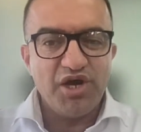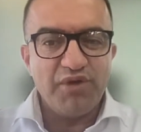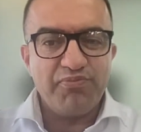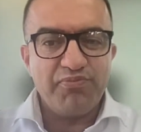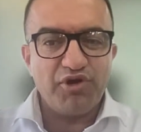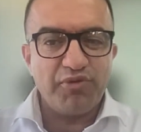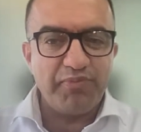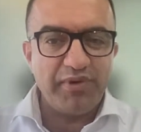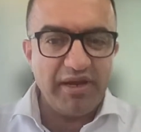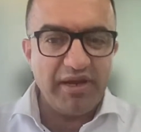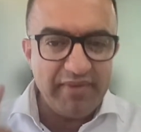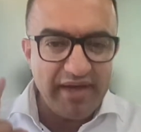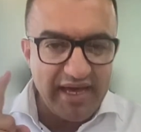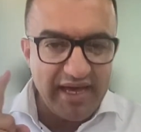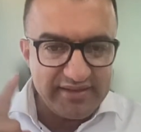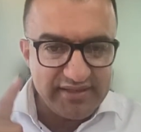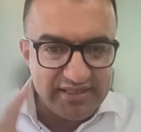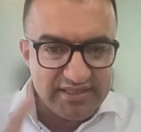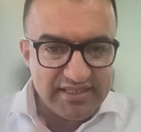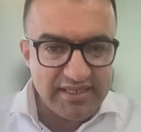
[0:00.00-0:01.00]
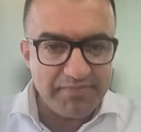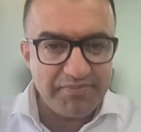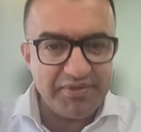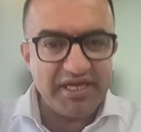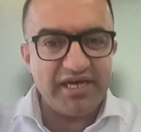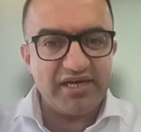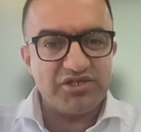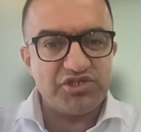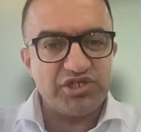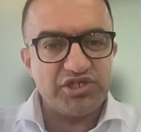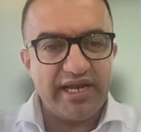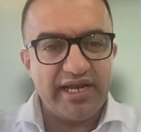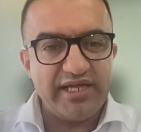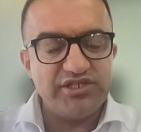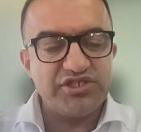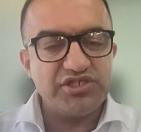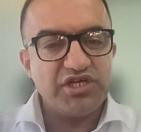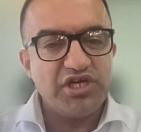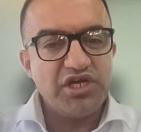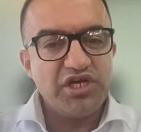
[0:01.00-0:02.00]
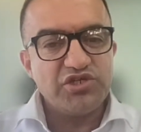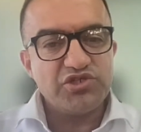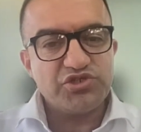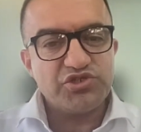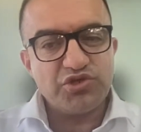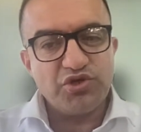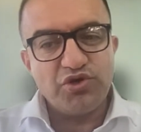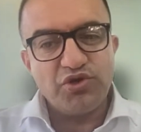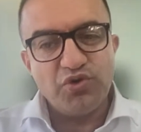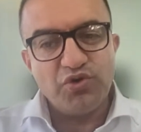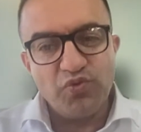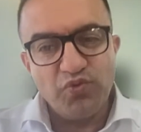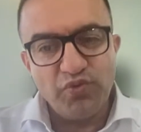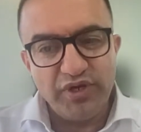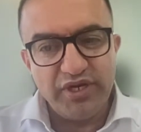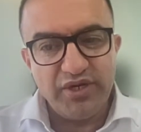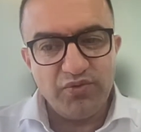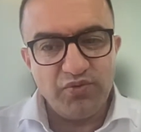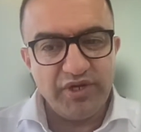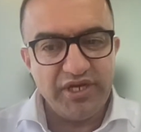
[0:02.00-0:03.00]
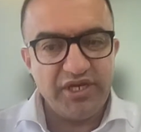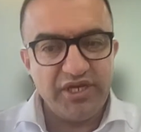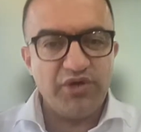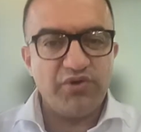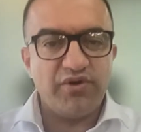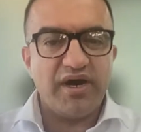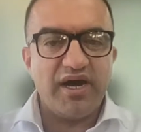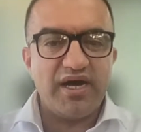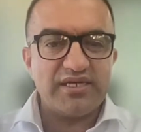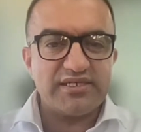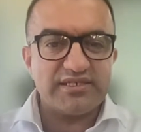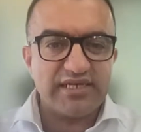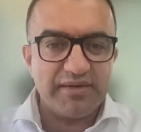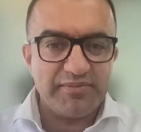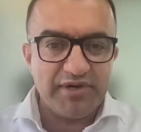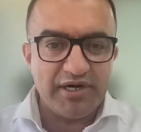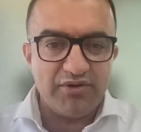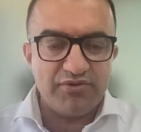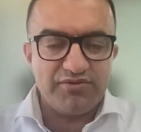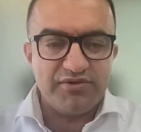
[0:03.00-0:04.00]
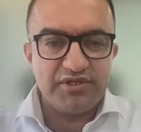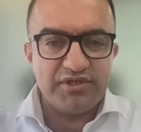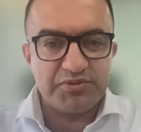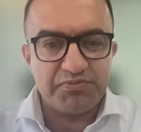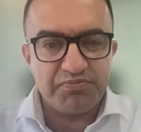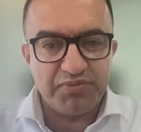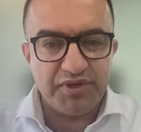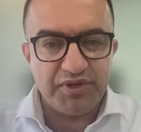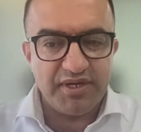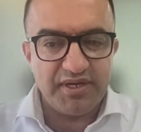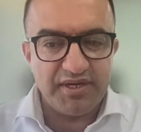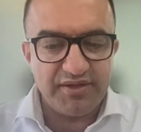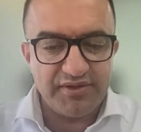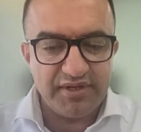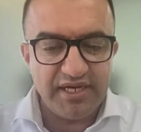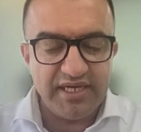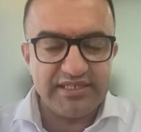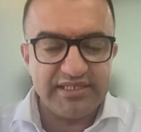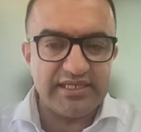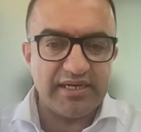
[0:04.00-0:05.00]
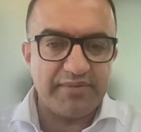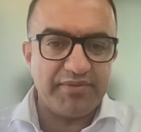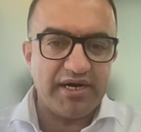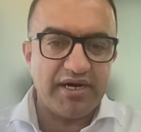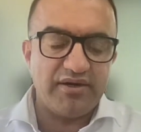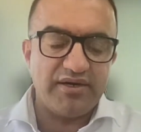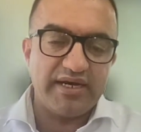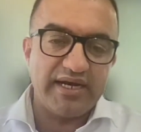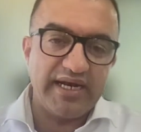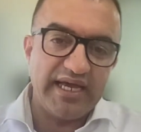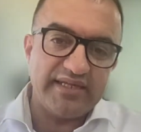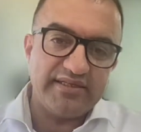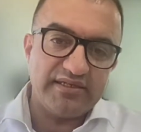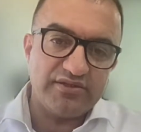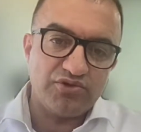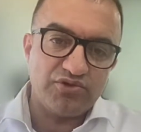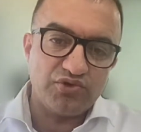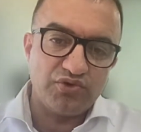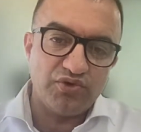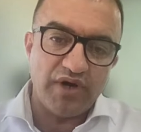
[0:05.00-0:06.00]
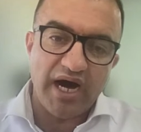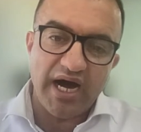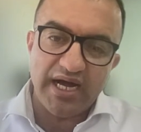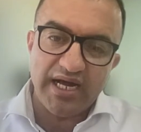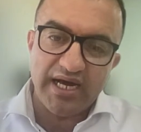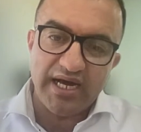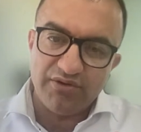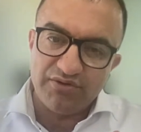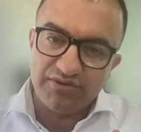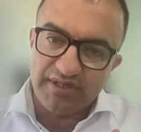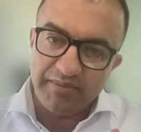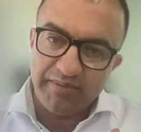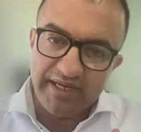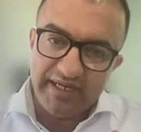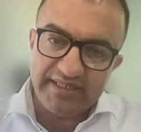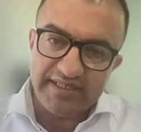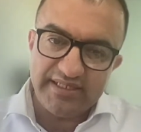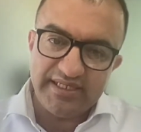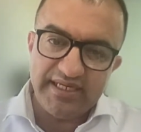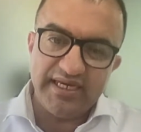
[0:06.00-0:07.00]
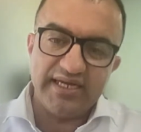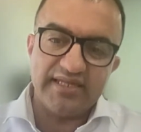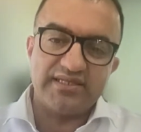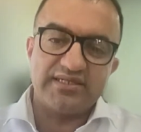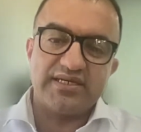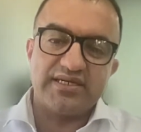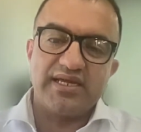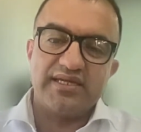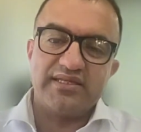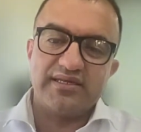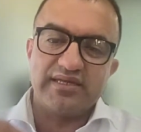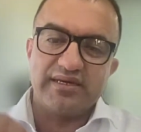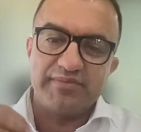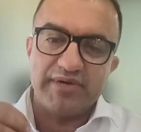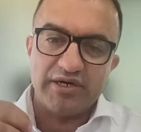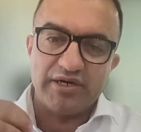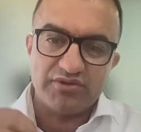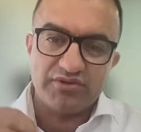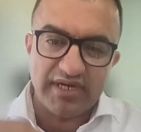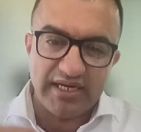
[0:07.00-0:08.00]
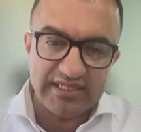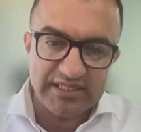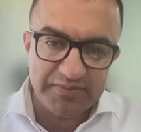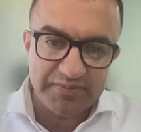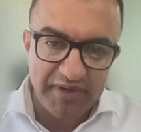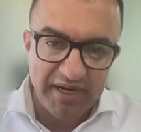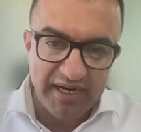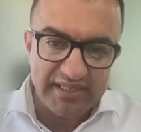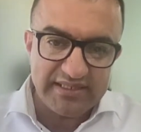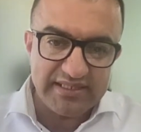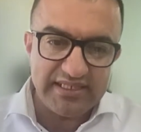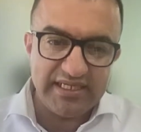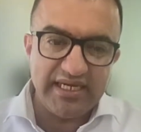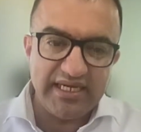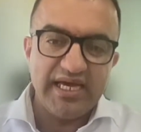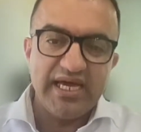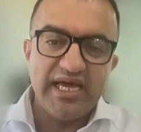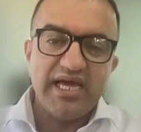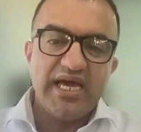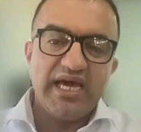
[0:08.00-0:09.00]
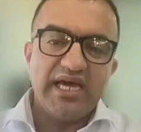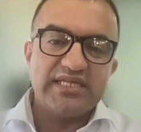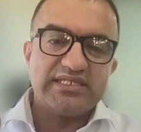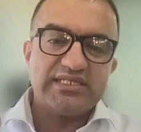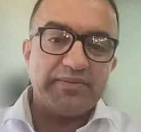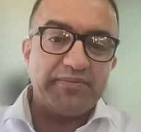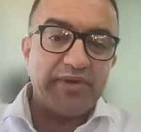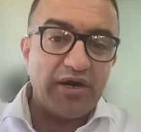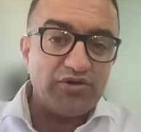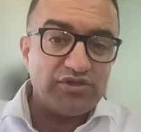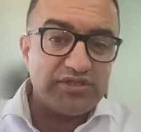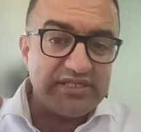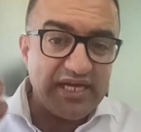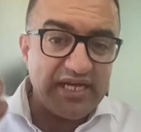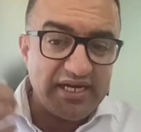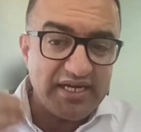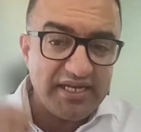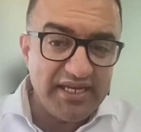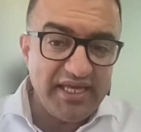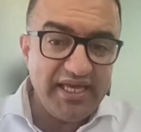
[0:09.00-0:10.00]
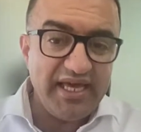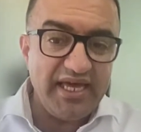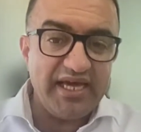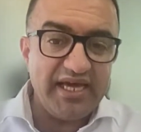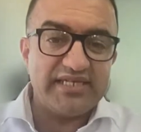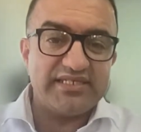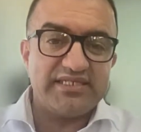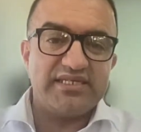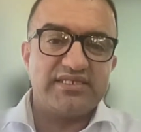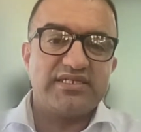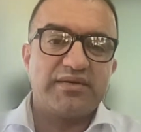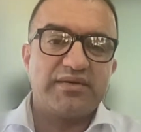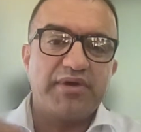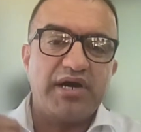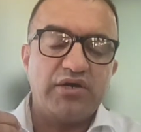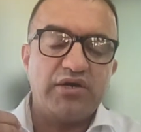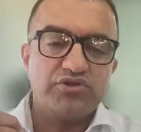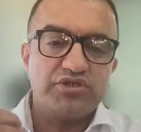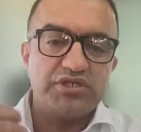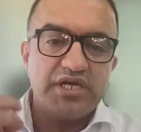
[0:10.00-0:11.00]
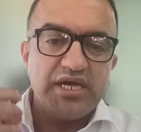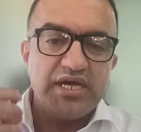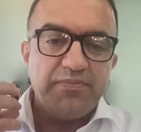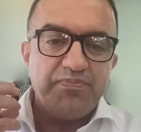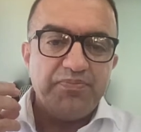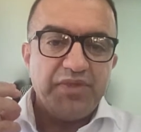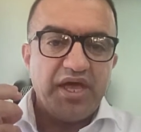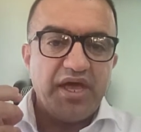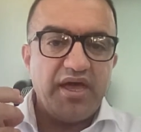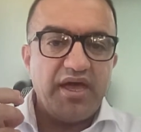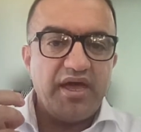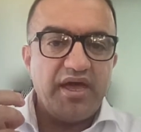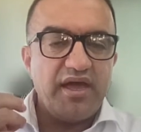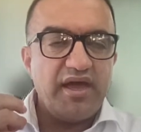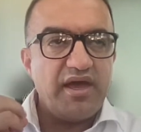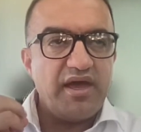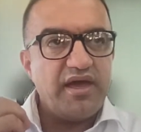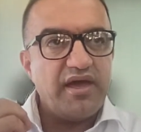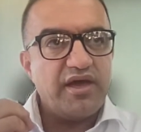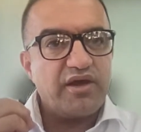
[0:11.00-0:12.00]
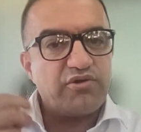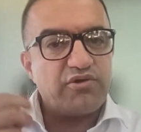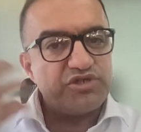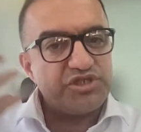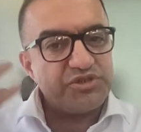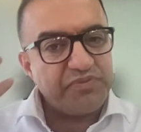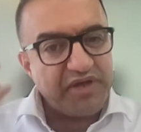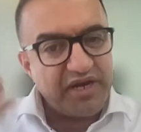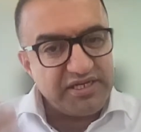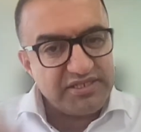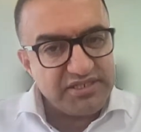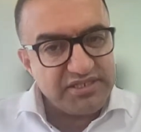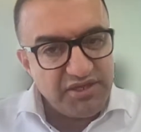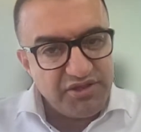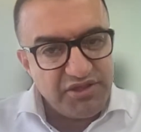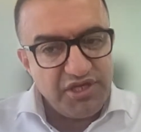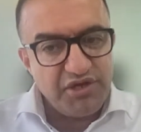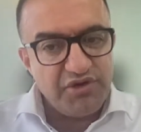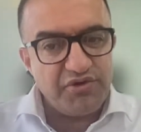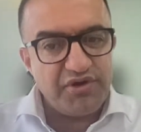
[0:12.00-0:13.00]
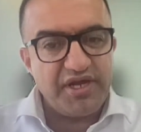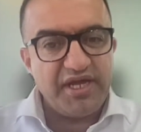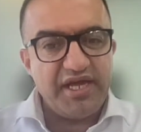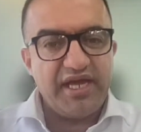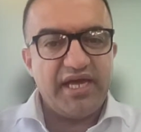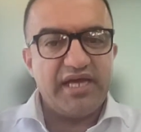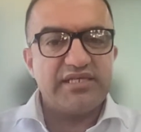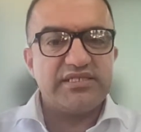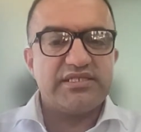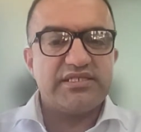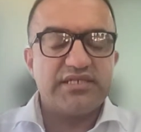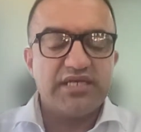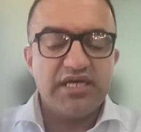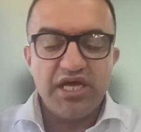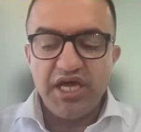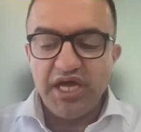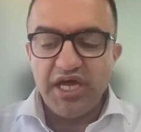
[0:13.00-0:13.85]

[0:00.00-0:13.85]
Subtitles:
problem, and it's a bigger challenge. So when you ask about this, it's about related to accountability. It's related about transparency. It's about techniques. It's about conspiracy theory. It's